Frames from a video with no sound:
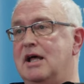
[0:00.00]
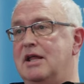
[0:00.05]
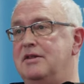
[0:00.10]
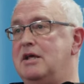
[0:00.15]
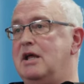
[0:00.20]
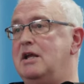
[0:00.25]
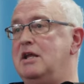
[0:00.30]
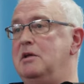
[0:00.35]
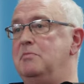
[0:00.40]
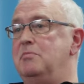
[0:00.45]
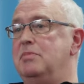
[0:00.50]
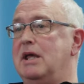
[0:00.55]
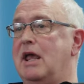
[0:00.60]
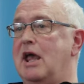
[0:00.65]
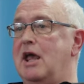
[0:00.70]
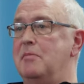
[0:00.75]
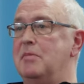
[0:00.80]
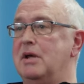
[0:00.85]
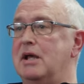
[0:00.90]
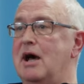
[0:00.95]
And then he
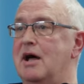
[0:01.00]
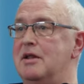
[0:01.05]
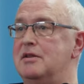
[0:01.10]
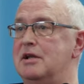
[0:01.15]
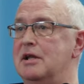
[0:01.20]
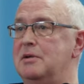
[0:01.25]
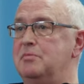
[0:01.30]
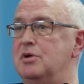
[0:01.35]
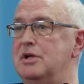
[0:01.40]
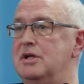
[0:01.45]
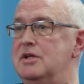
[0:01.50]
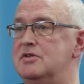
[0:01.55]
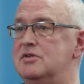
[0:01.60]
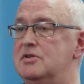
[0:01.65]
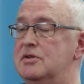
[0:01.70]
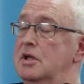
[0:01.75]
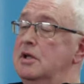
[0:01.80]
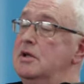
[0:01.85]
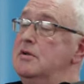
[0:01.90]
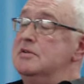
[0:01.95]
became a Catholic
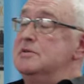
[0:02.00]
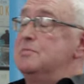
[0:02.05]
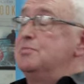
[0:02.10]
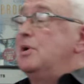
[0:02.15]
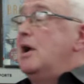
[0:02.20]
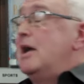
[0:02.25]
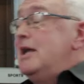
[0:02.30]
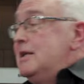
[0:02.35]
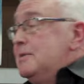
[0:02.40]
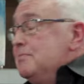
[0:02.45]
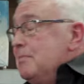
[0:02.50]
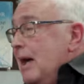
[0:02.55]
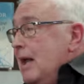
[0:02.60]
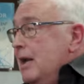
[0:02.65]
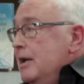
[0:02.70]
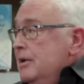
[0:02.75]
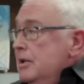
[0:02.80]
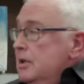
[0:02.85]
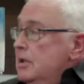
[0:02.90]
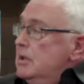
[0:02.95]
priest. He's a bright
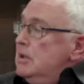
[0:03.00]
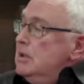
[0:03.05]
man.